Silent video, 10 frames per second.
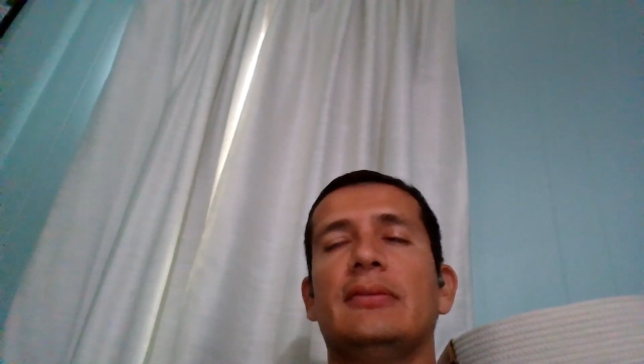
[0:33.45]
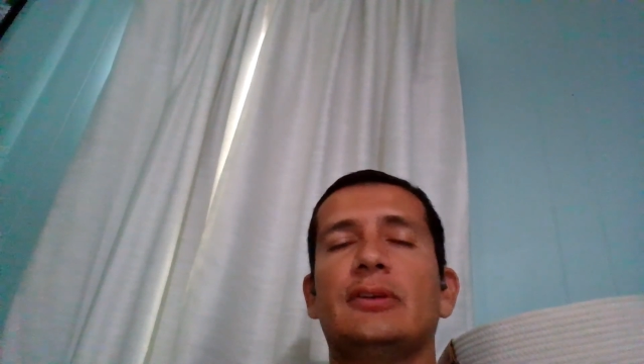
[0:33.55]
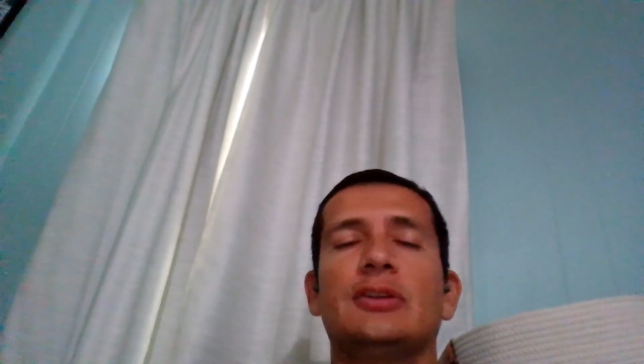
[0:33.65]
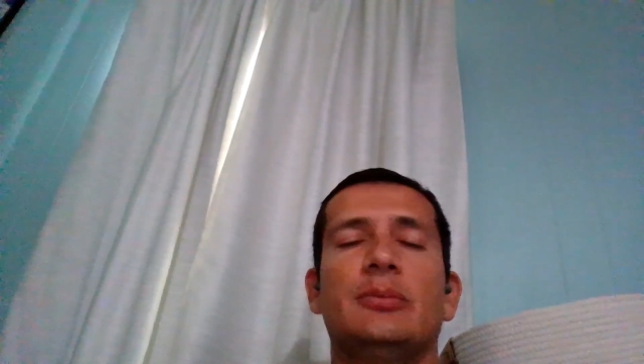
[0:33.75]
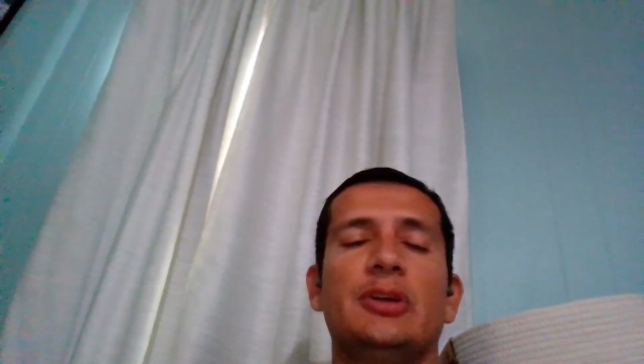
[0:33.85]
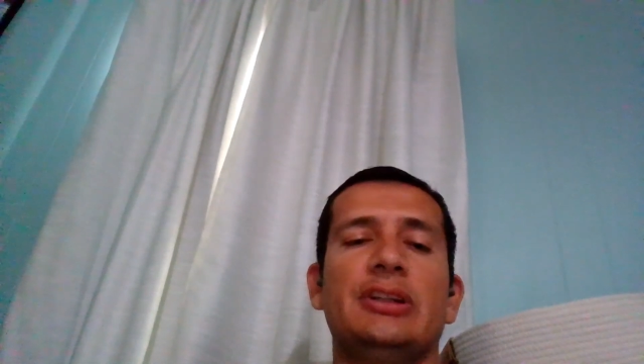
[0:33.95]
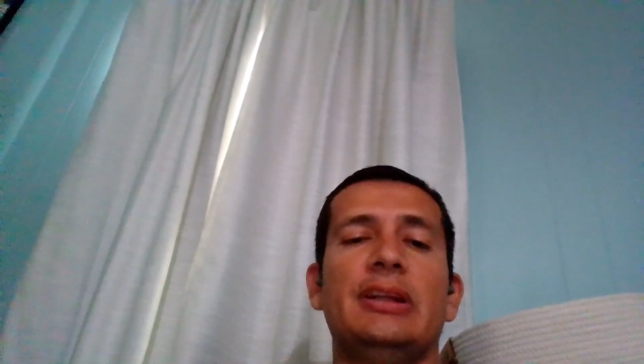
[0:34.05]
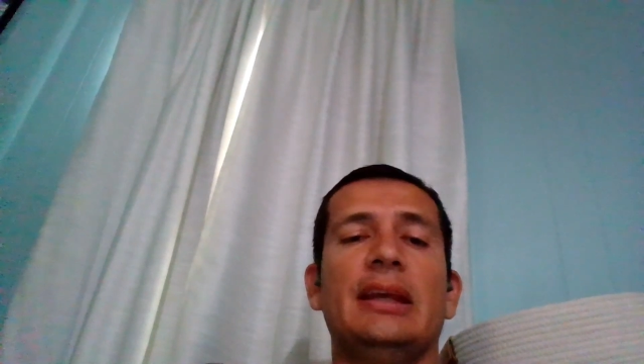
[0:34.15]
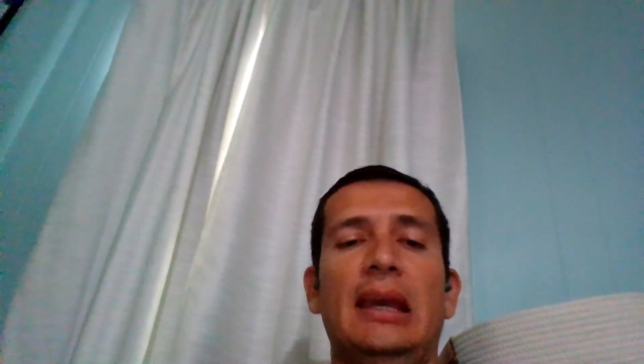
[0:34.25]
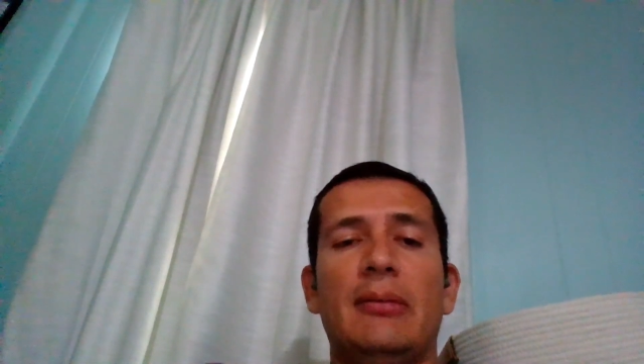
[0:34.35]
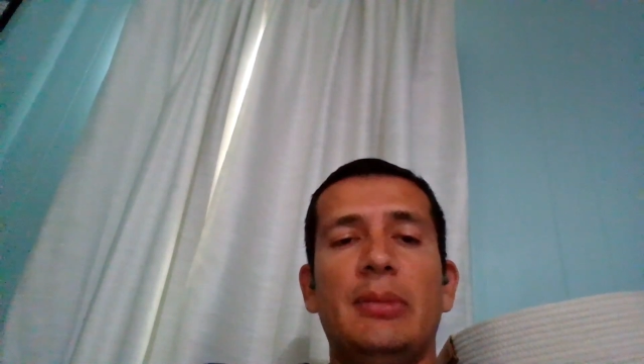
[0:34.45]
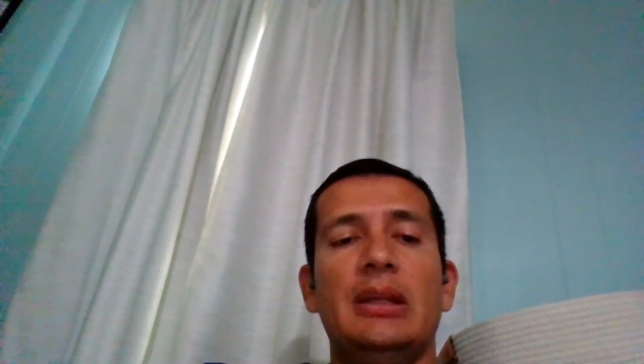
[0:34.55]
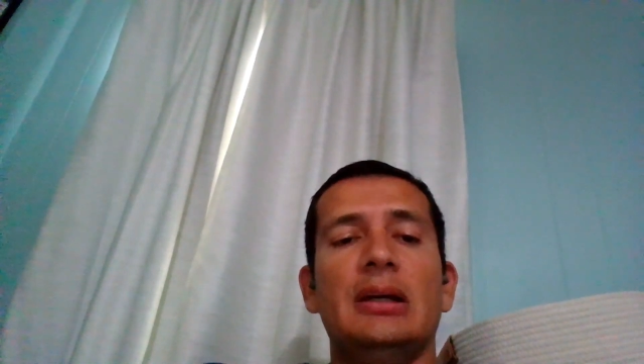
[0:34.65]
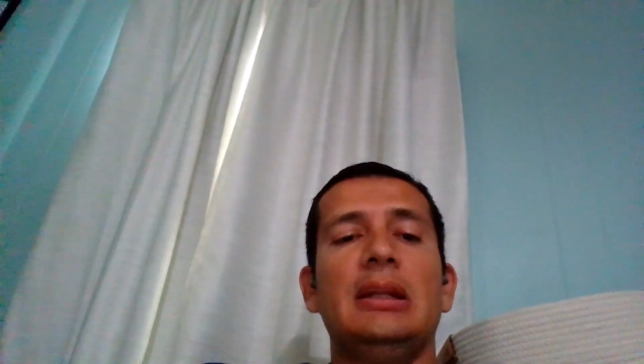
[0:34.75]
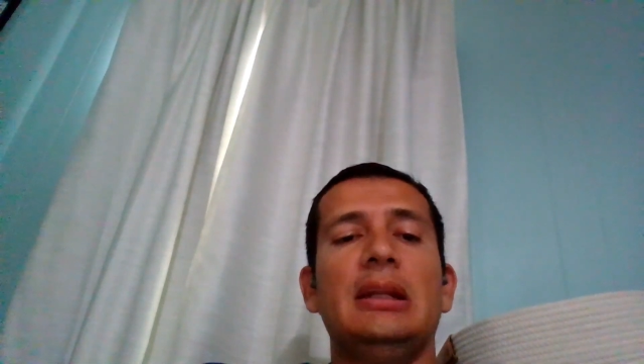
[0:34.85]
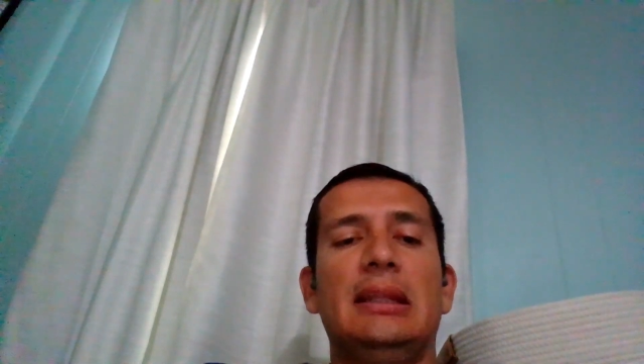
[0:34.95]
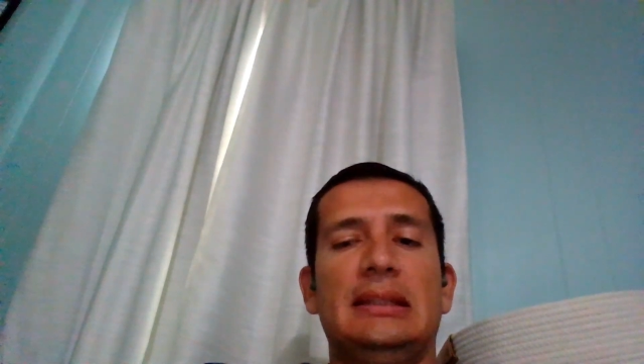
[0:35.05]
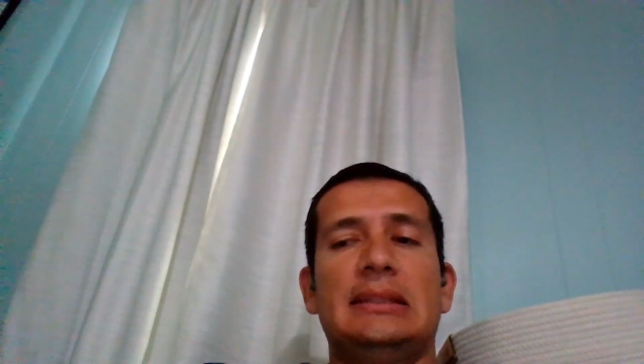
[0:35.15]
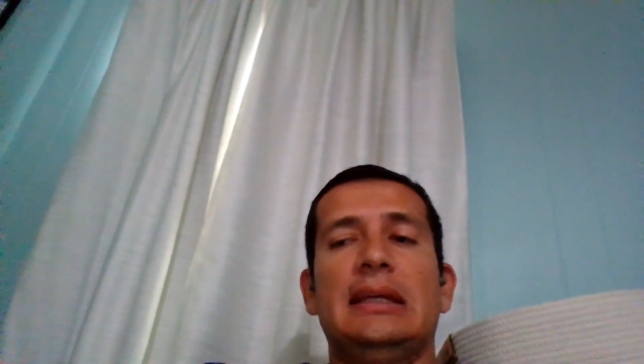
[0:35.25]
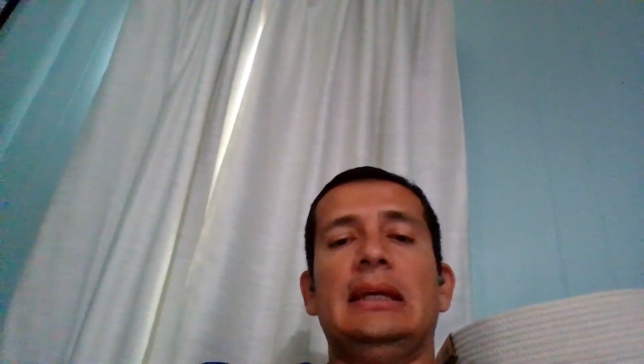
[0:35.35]
for some reason, it can't be done in
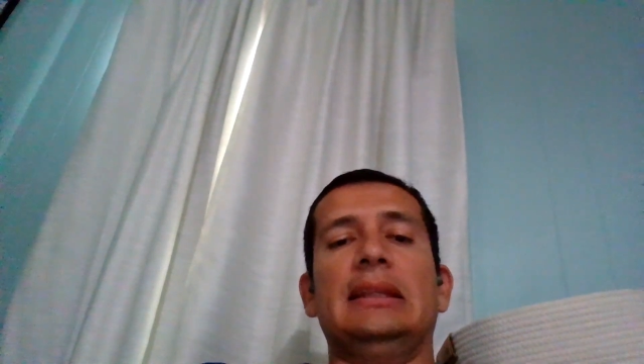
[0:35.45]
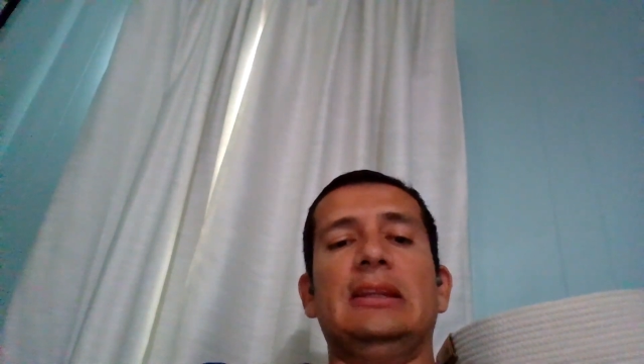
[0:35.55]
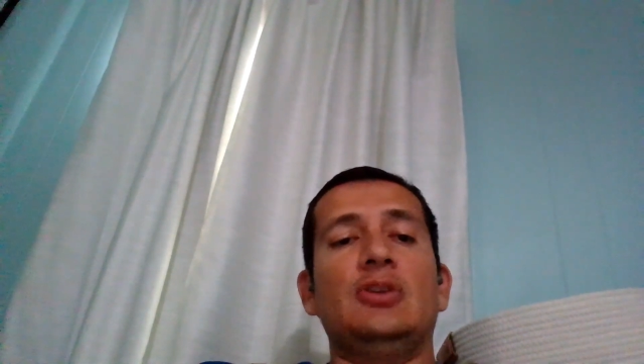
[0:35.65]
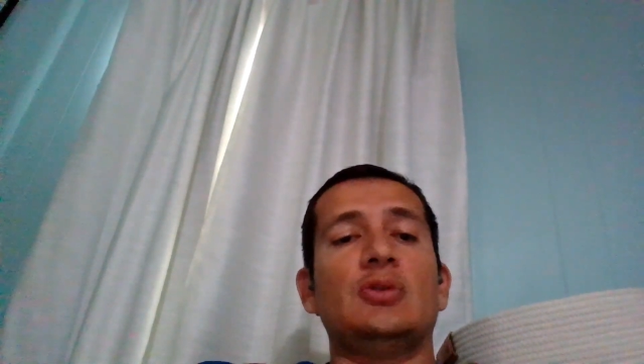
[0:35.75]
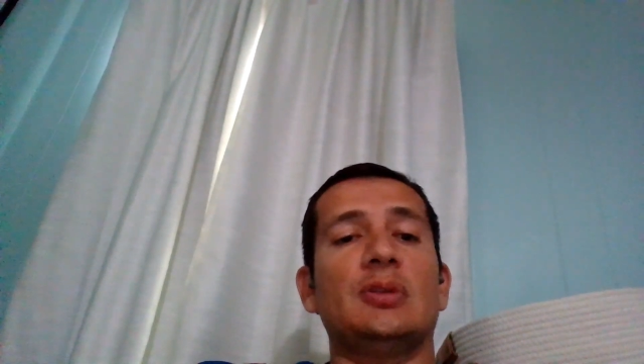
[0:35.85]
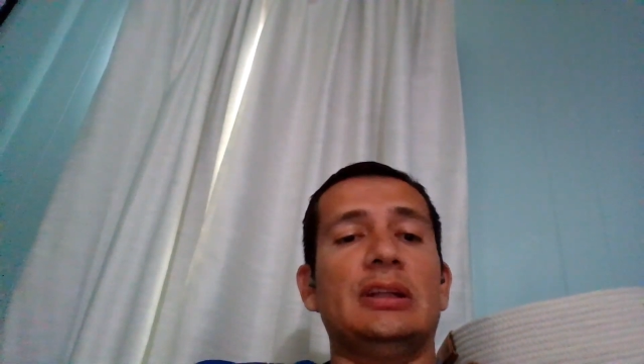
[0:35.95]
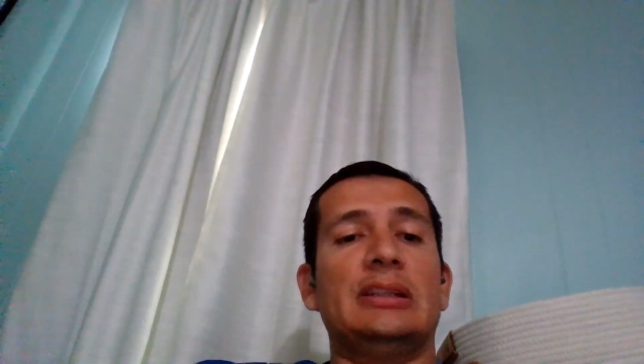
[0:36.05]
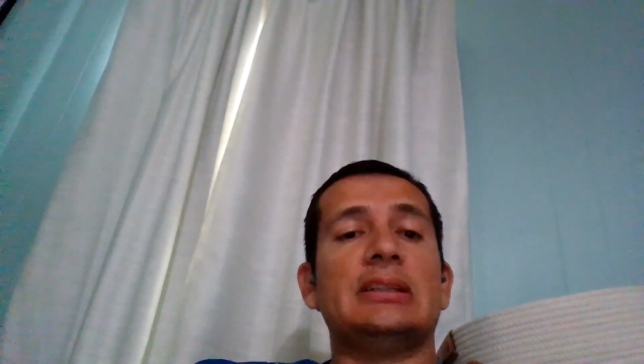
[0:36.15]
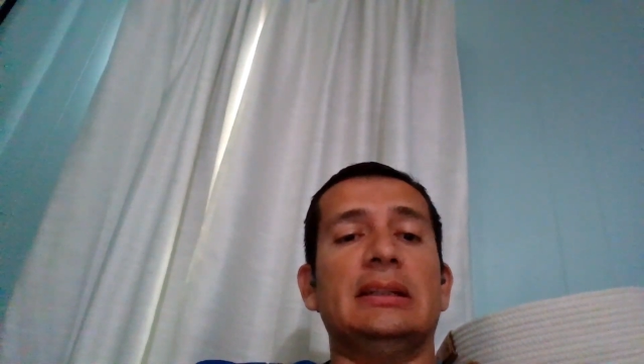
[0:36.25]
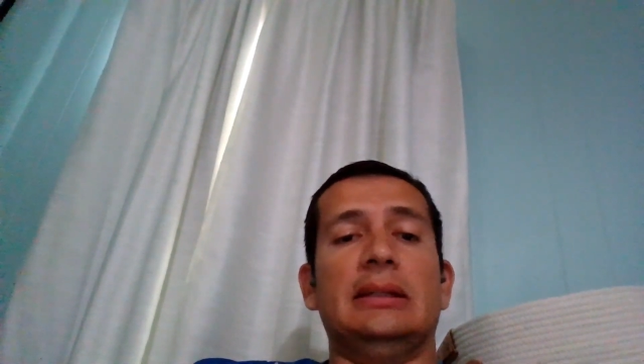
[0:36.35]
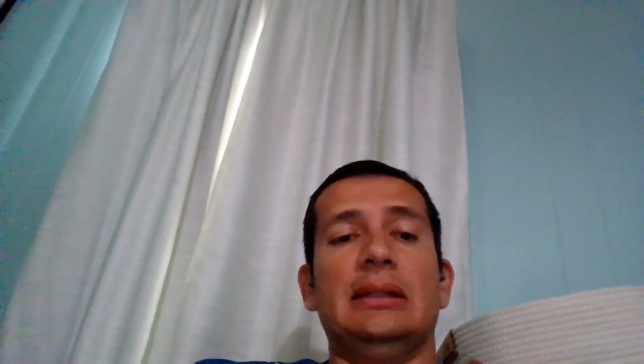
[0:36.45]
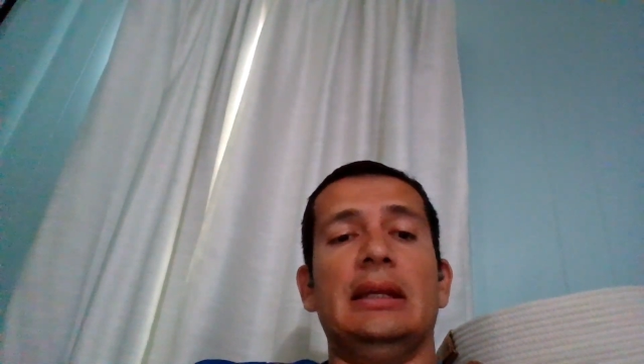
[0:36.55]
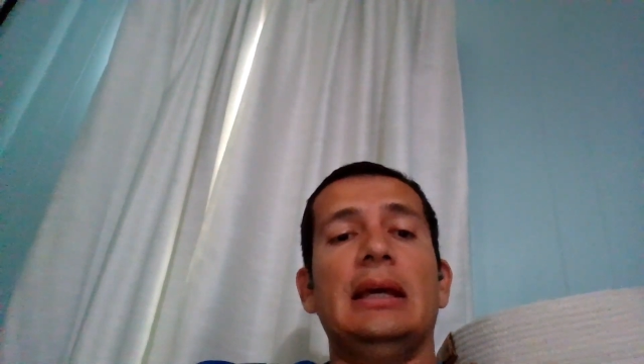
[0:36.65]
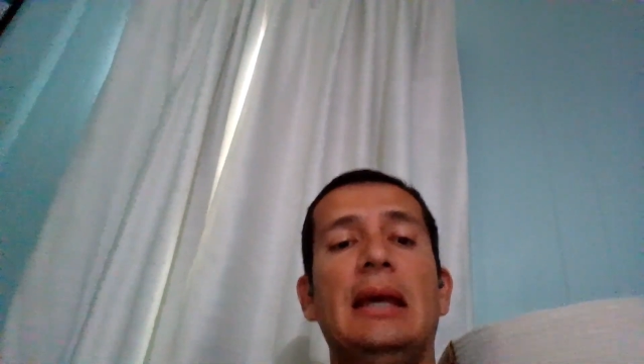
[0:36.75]
intake, then usually it's done